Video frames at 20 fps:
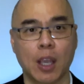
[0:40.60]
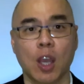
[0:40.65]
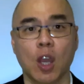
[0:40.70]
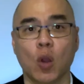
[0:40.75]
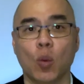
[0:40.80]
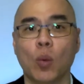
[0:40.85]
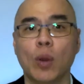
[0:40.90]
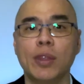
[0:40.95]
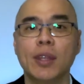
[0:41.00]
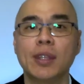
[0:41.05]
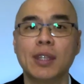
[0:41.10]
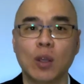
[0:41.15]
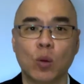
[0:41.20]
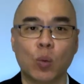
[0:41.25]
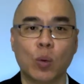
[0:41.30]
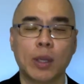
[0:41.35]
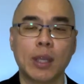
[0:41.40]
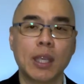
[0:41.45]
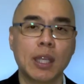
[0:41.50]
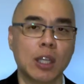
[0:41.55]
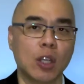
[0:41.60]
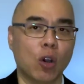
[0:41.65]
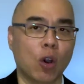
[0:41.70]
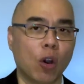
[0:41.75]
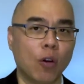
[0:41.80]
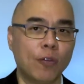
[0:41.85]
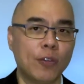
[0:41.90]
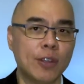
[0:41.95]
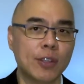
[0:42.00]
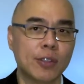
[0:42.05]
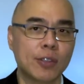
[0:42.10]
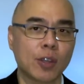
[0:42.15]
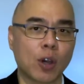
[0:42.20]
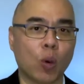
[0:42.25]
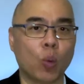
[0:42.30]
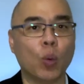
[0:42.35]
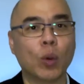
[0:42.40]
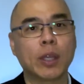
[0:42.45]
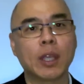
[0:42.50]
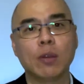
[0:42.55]
Whether they're working in the office or
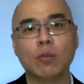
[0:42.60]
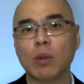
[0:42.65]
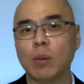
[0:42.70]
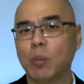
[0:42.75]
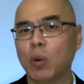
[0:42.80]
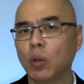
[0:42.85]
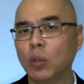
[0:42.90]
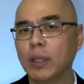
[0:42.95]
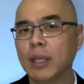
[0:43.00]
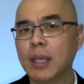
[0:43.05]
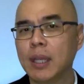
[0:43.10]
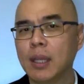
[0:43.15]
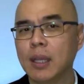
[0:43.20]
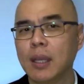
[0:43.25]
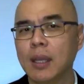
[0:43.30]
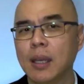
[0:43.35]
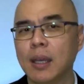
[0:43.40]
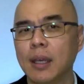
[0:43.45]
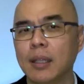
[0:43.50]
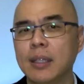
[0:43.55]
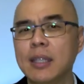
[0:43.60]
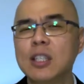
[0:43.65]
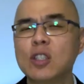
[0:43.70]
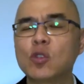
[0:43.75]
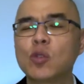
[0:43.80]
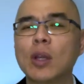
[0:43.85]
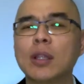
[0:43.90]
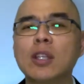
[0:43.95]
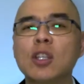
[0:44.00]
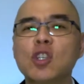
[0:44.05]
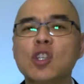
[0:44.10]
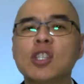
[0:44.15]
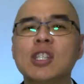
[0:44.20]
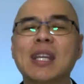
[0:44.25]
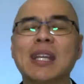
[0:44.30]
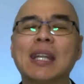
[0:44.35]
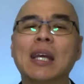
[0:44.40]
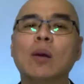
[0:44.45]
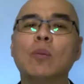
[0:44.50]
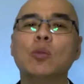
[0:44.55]
working remotely, these strategies
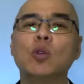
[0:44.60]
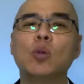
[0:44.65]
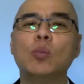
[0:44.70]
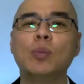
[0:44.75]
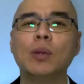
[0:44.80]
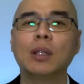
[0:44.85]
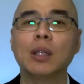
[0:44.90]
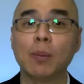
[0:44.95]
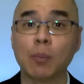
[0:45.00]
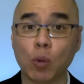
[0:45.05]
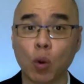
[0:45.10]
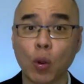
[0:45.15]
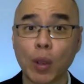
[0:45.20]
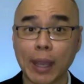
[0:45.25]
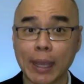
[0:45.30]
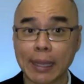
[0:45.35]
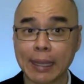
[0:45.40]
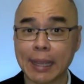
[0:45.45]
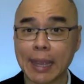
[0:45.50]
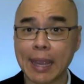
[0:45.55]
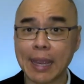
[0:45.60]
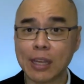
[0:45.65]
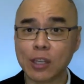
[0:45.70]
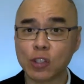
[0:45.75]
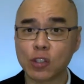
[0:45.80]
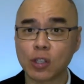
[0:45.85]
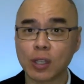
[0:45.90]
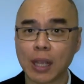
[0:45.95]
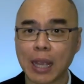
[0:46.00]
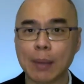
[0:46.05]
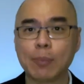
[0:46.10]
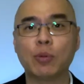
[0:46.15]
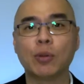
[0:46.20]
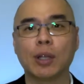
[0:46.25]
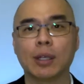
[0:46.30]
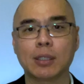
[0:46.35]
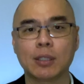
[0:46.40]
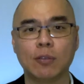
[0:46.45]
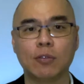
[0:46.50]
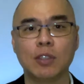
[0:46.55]
can help you build a more engaged and
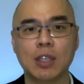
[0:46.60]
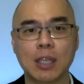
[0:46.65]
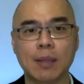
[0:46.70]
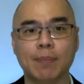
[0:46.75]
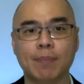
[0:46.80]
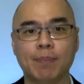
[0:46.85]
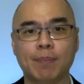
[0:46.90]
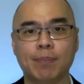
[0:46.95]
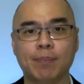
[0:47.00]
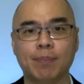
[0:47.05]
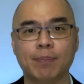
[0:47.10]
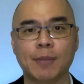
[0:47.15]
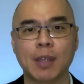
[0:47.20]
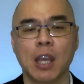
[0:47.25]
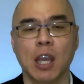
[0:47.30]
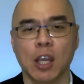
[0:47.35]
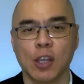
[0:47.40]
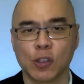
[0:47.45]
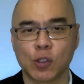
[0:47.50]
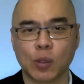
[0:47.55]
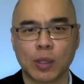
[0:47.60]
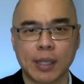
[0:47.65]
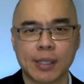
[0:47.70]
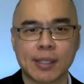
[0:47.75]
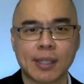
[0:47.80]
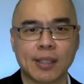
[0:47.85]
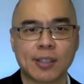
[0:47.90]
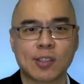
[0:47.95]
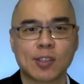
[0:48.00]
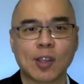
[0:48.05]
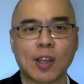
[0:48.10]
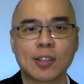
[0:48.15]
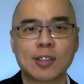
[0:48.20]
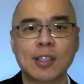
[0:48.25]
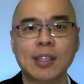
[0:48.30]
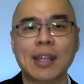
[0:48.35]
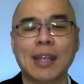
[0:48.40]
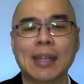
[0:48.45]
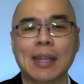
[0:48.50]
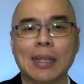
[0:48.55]
productive team. So let's get
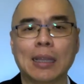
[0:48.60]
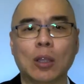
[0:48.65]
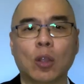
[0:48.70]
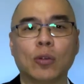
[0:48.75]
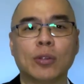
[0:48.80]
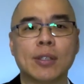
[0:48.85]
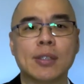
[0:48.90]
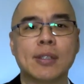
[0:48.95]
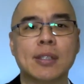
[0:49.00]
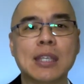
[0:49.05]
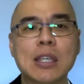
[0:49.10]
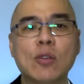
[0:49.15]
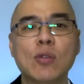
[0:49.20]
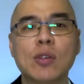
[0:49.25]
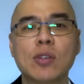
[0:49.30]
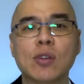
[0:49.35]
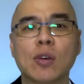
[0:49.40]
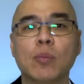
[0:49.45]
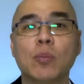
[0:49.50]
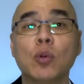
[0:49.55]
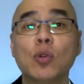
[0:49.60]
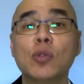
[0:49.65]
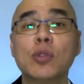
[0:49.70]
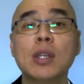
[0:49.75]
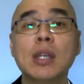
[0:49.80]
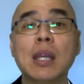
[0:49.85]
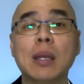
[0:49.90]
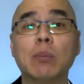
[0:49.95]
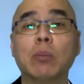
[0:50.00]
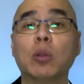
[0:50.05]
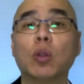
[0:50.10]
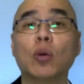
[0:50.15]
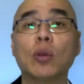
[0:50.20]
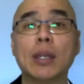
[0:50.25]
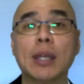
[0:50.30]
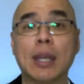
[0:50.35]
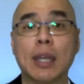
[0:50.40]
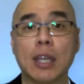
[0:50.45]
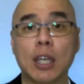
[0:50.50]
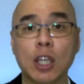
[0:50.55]
started and unlock the secrets of boosting
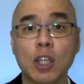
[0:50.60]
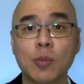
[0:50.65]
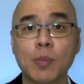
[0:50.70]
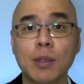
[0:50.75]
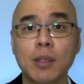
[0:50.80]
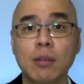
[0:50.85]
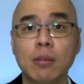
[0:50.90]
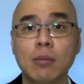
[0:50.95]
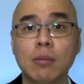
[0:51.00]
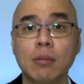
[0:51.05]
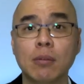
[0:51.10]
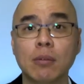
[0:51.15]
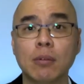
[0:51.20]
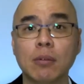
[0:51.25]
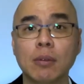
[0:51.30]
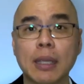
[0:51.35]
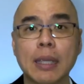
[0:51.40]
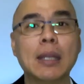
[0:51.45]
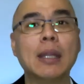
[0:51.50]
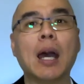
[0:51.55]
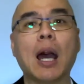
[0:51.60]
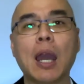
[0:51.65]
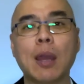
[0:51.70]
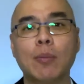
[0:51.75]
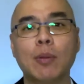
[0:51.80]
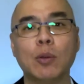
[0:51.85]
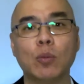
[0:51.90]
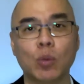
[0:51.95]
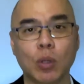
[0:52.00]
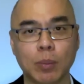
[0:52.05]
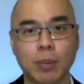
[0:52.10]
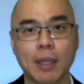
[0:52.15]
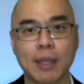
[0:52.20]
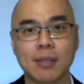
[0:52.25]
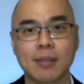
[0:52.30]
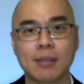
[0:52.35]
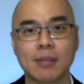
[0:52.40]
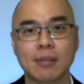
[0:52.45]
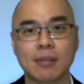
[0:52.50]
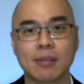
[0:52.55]
employee engagement in the hybrid
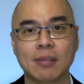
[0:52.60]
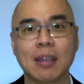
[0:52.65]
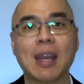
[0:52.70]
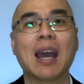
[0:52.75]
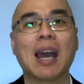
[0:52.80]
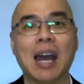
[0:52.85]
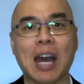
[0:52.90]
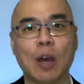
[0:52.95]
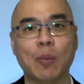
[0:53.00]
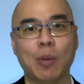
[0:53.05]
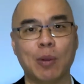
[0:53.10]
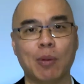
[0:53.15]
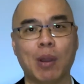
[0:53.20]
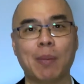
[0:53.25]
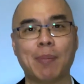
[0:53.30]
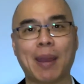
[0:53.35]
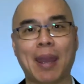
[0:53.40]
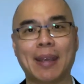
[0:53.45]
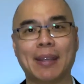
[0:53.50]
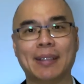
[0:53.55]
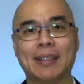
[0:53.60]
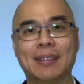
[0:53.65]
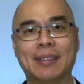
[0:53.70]
workplace. I'll be right back.